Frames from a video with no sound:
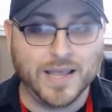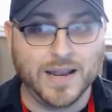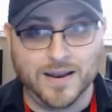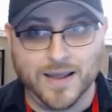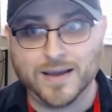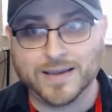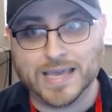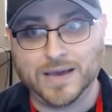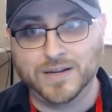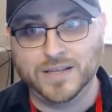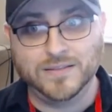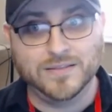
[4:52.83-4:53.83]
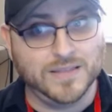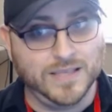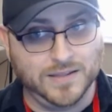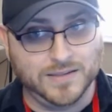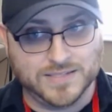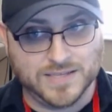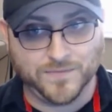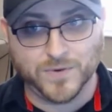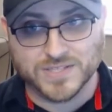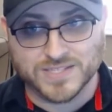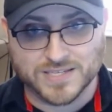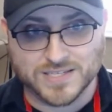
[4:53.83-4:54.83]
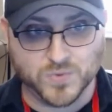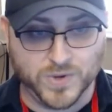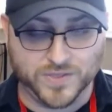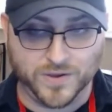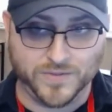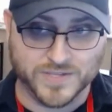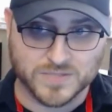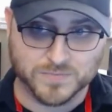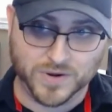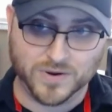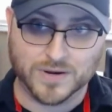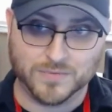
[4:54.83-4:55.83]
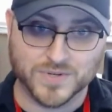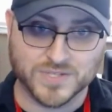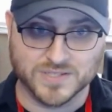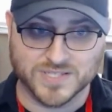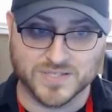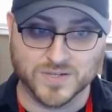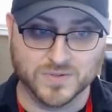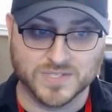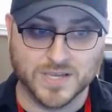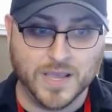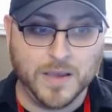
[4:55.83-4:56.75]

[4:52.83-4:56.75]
not counting the differences with all the spirit numbers and suits,